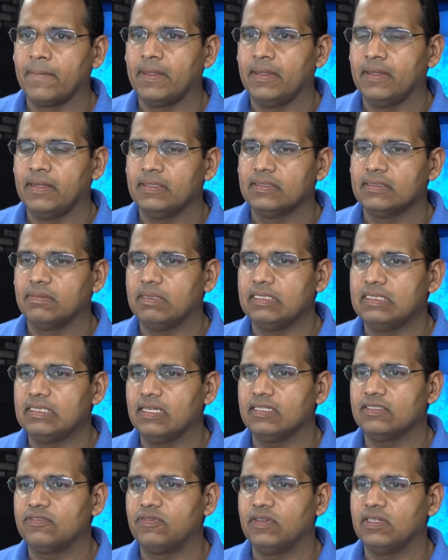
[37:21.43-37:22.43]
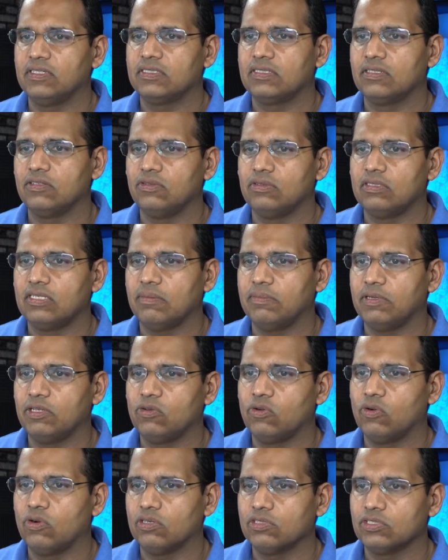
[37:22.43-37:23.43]
Somebody says, finish the Udemy
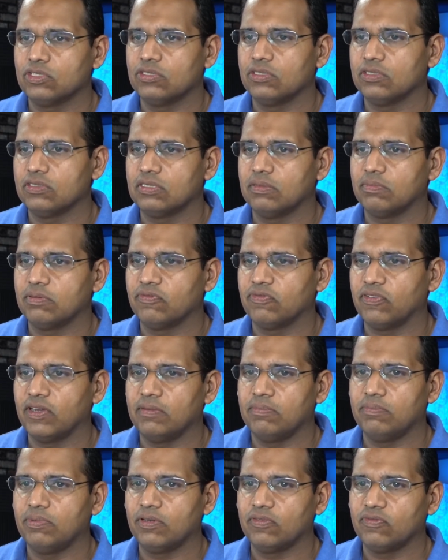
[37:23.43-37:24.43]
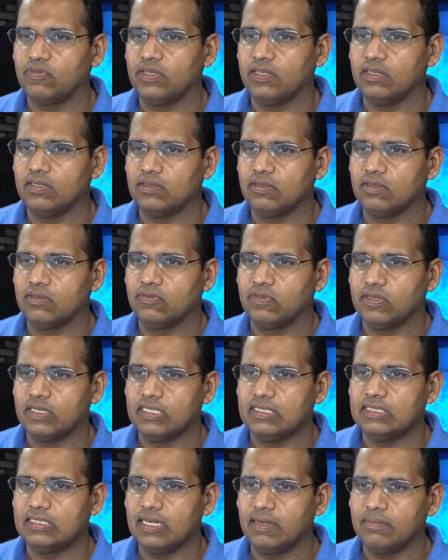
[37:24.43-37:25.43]
course, your simplified book, feeling good for the
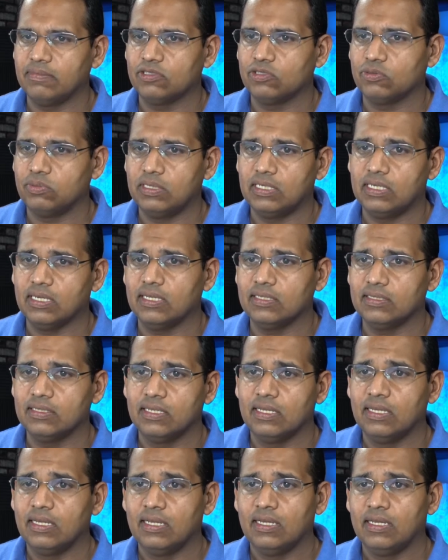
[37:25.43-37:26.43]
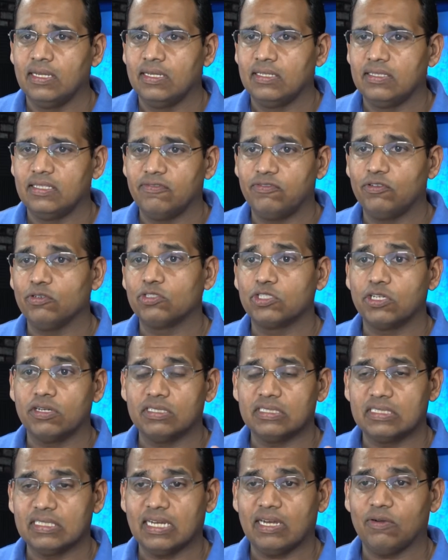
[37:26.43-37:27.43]
exam this weekend. The future
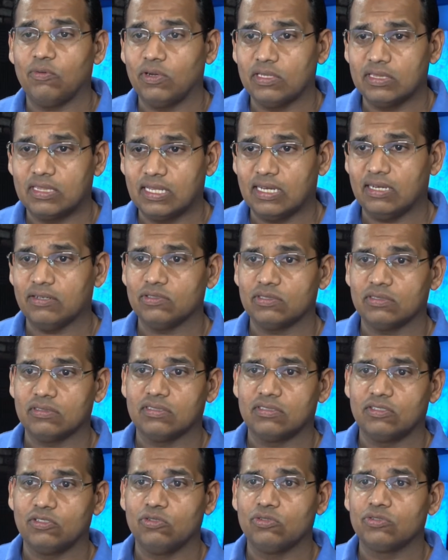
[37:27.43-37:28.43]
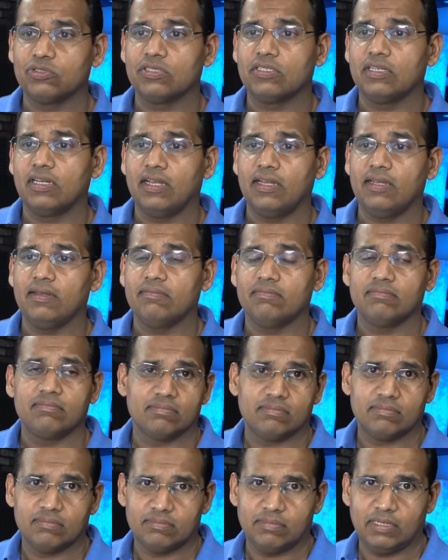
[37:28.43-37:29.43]
is now 1000 is the username.
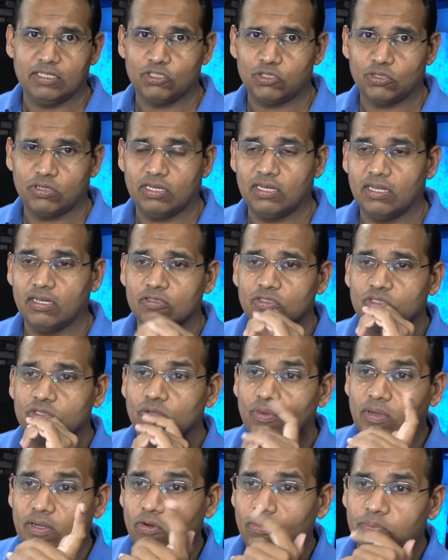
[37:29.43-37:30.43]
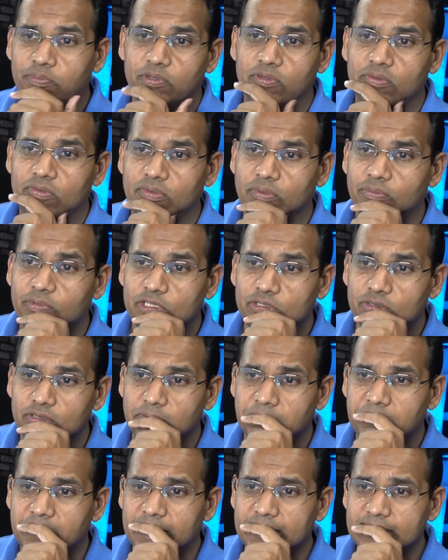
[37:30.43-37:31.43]
Make sure to let us know. I hope you do. I wish you the
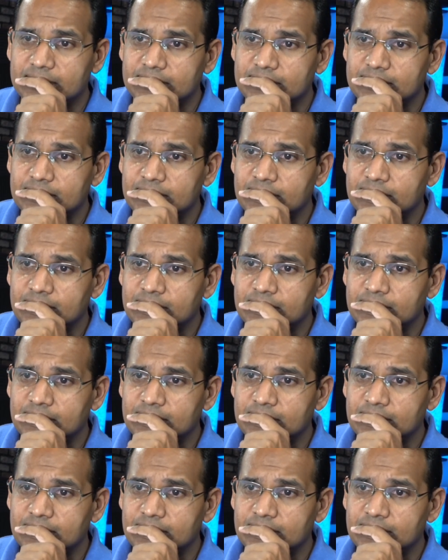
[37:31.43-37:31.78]
best.